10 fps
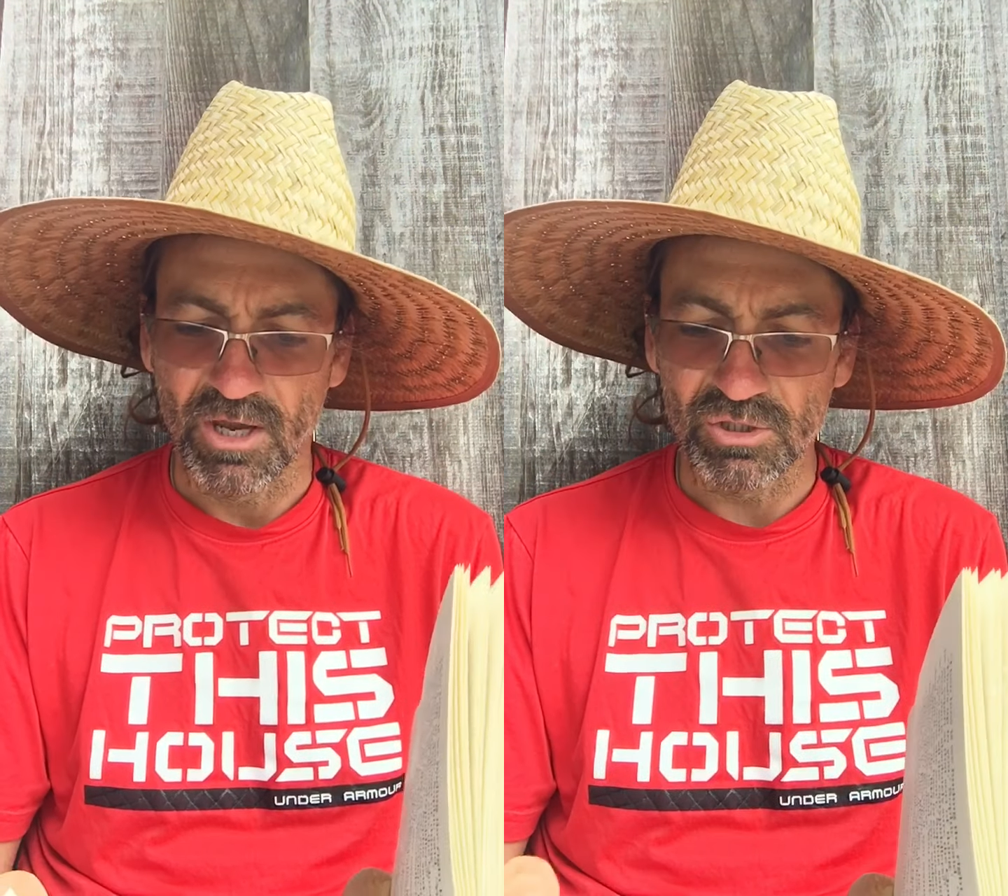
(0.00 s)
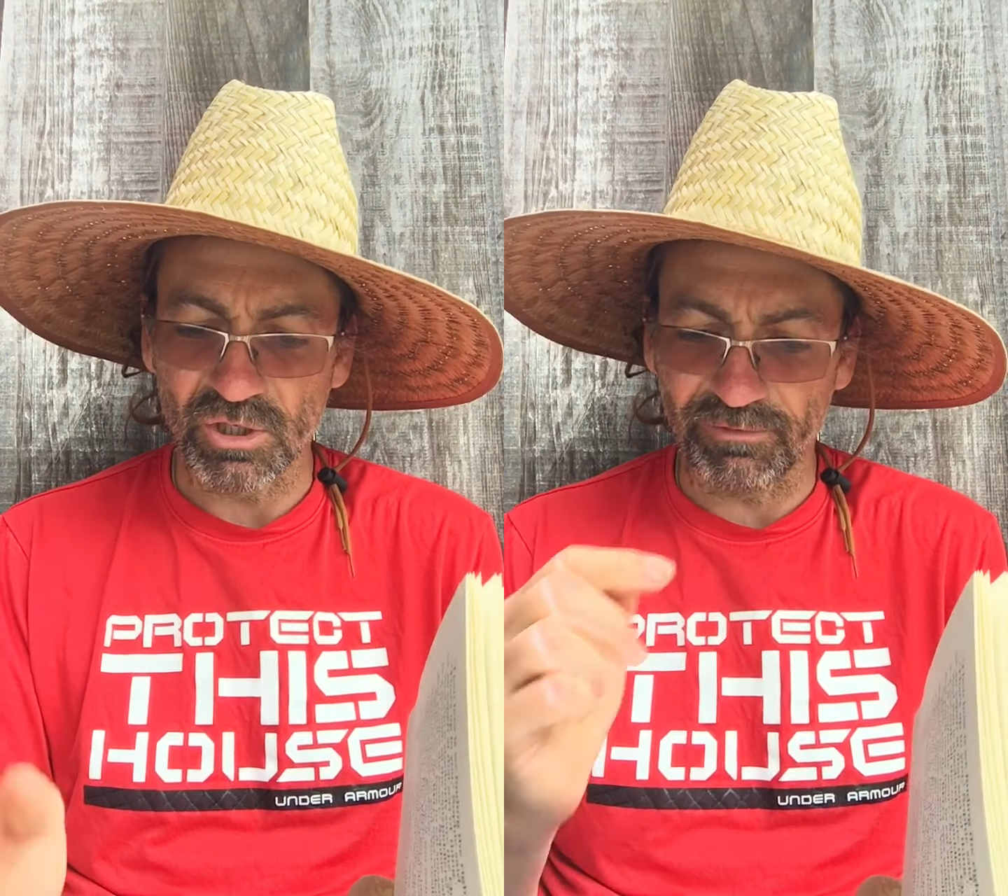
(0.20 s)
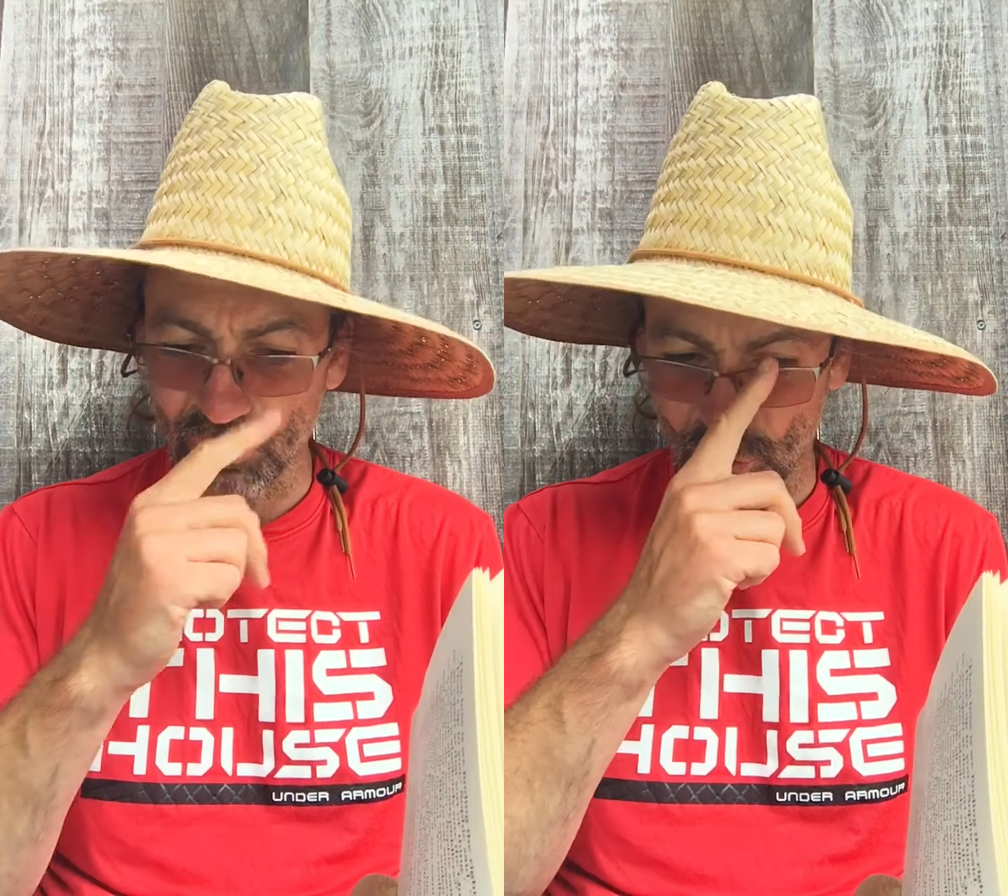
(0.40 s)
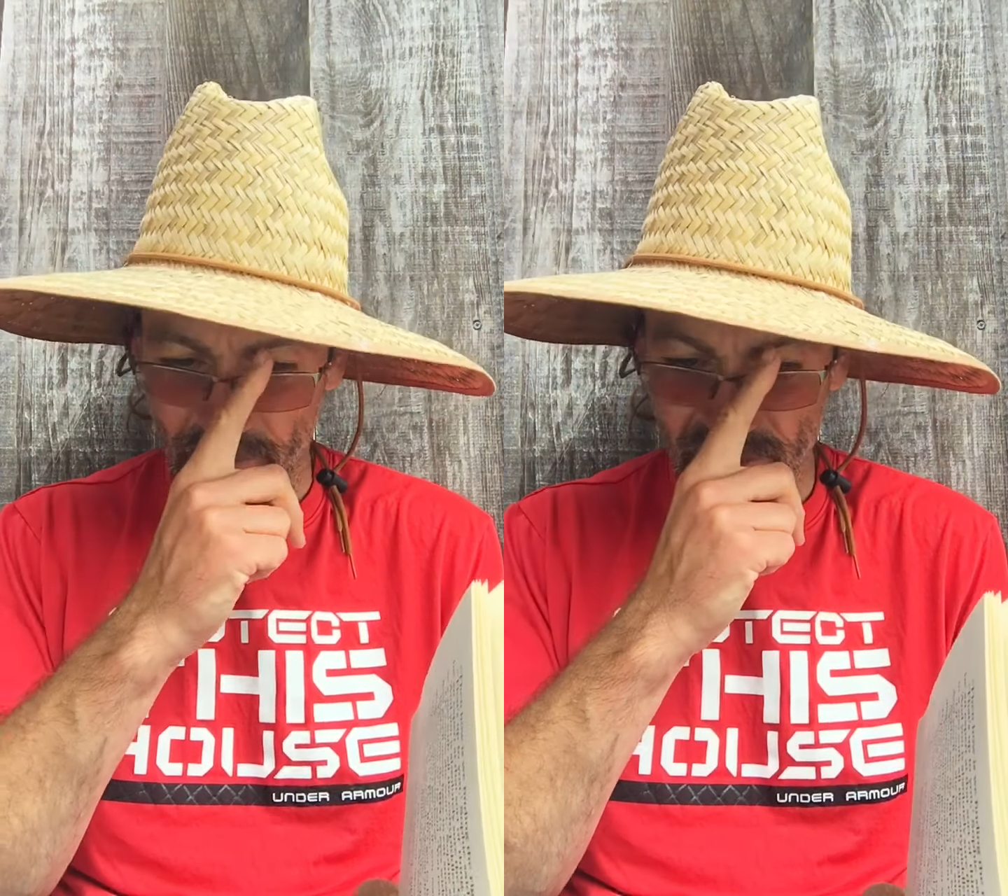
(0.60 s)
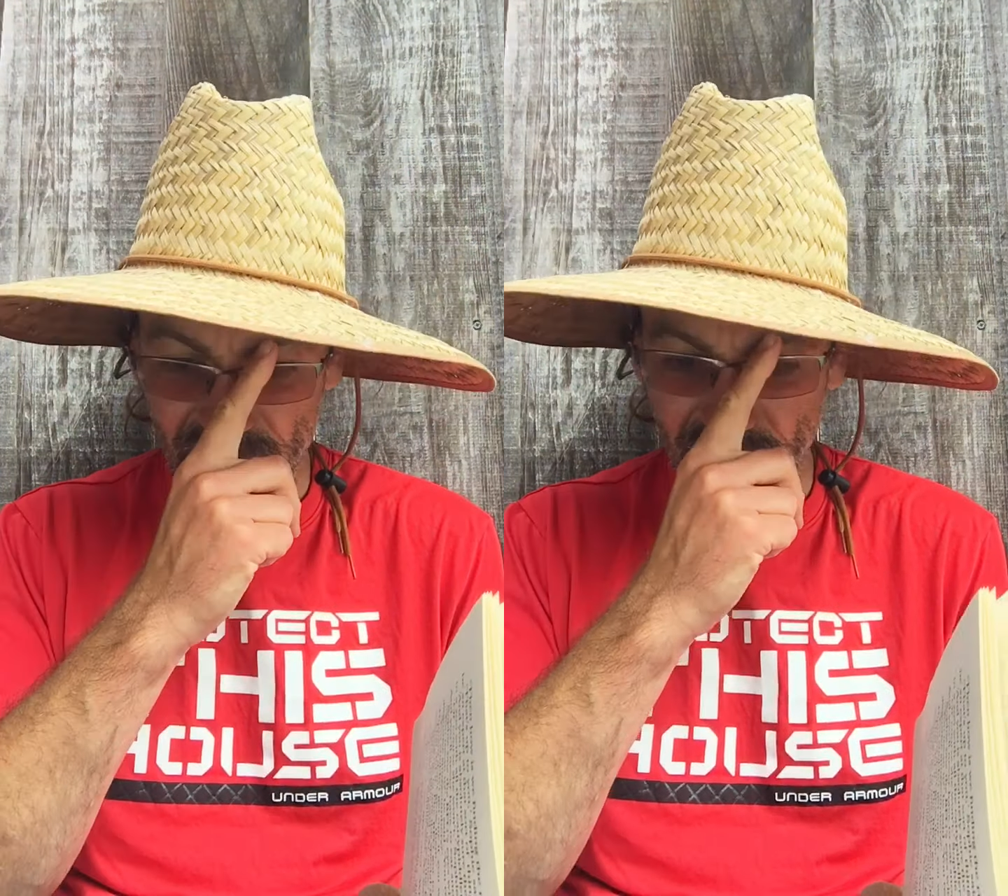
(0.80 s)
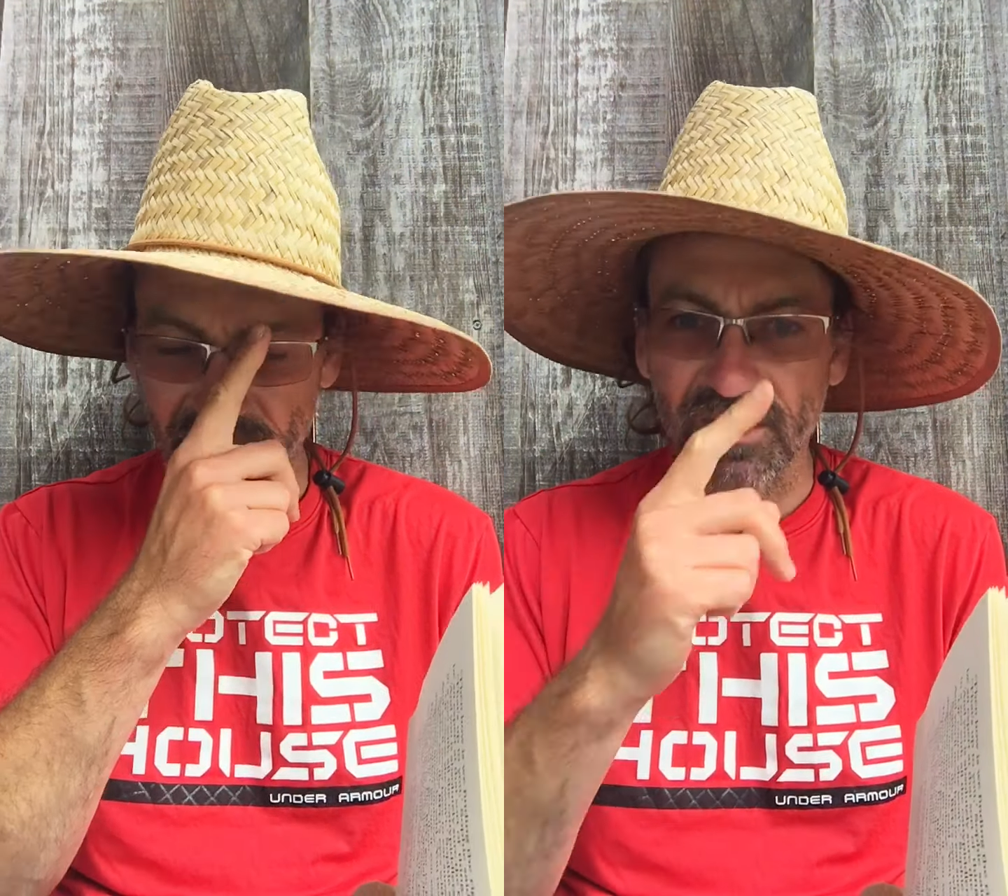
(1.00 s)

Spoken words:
Sophie could almost see the